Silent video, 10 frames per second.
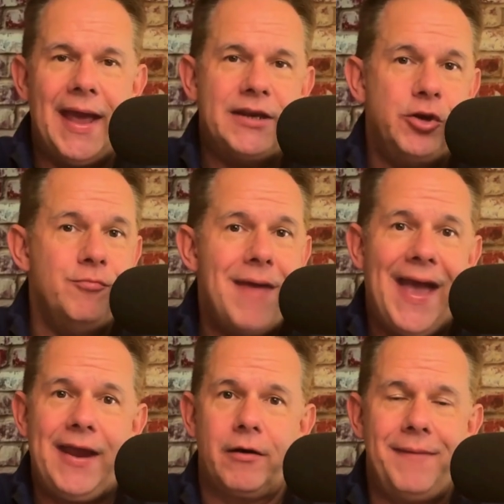and you
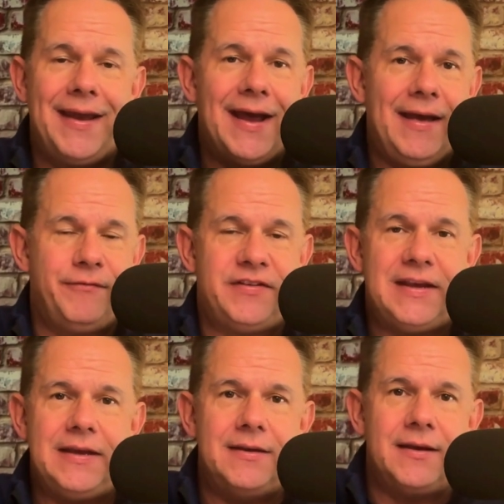may or may not have
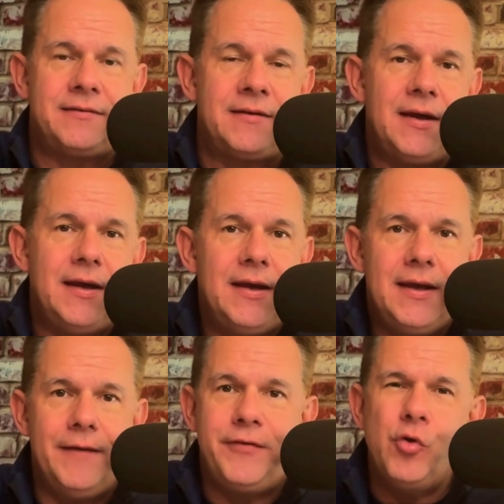seen this
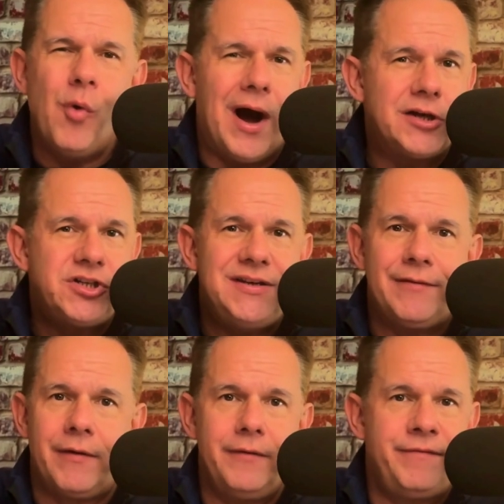if you watch
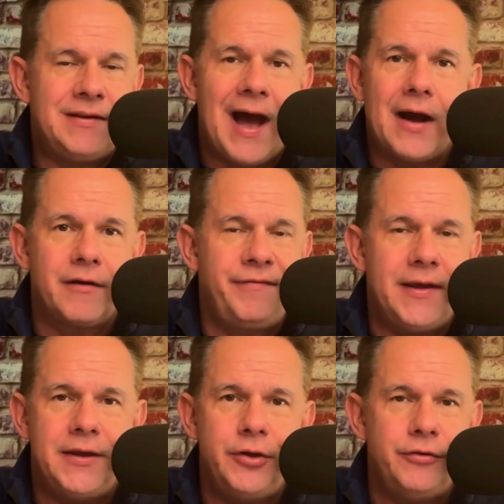different
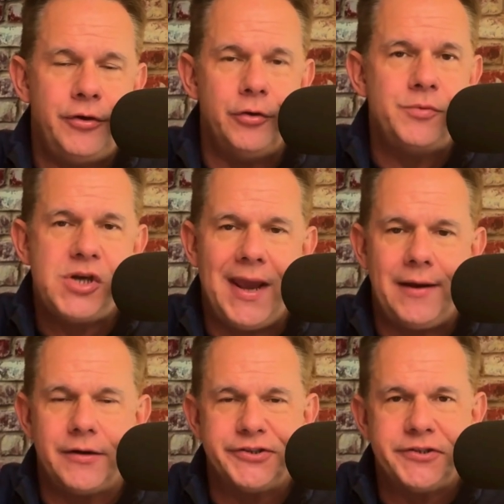photography YouTube
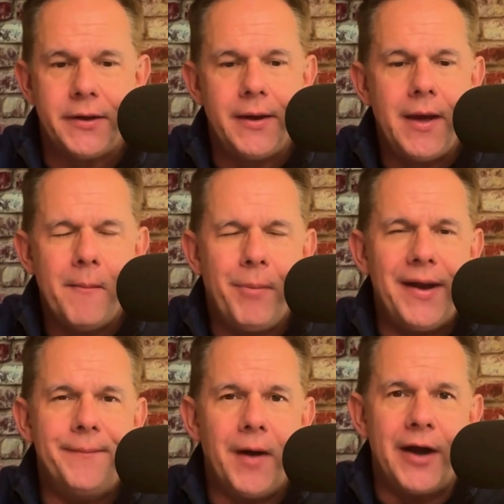channels,
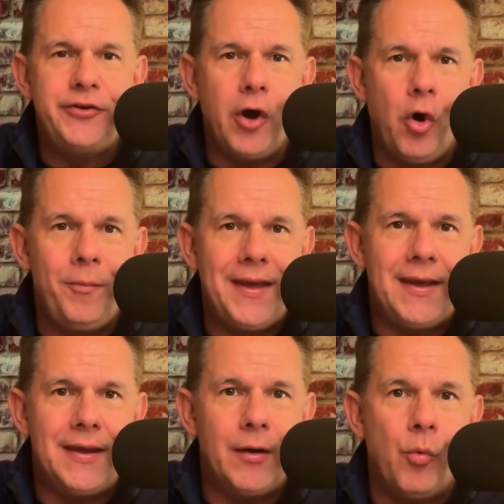but
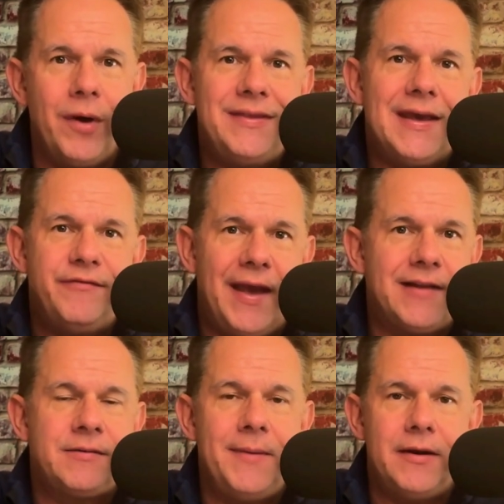Adobe, with the
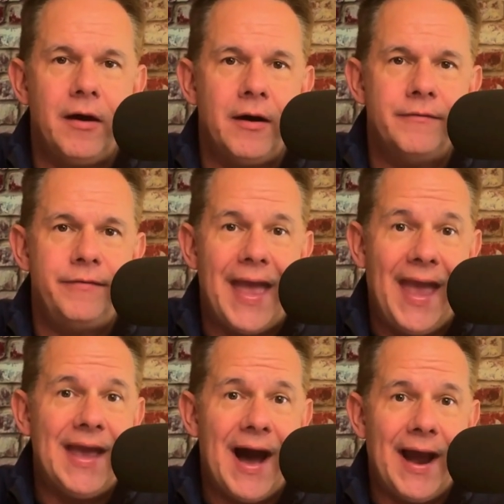advancement of
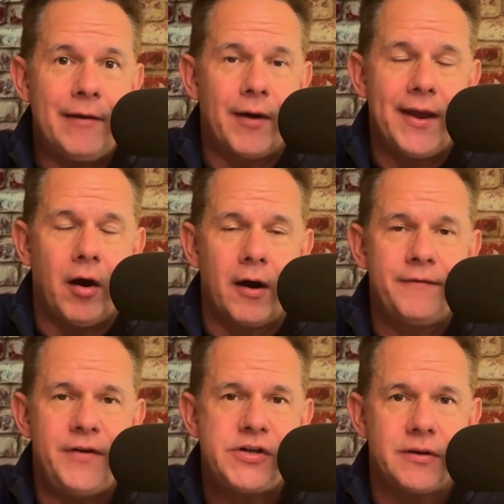AI, right,
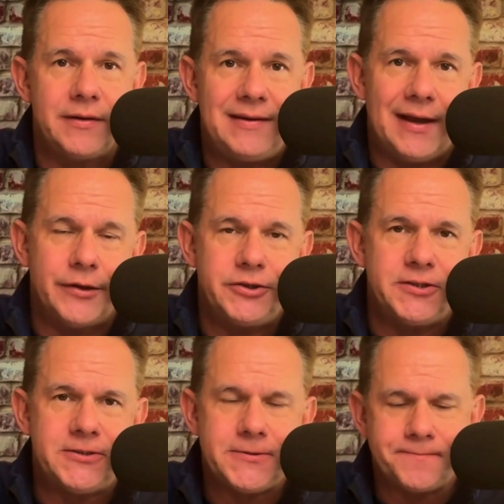artificial
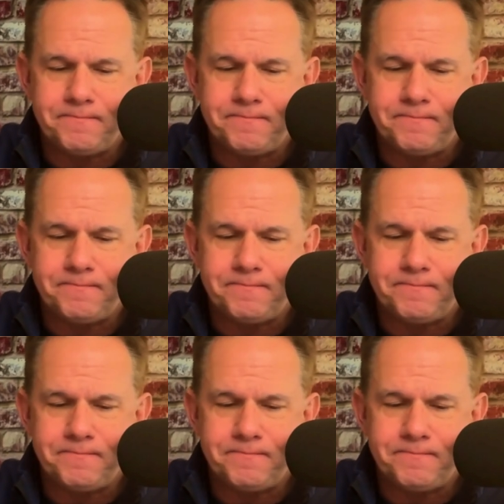intelligence,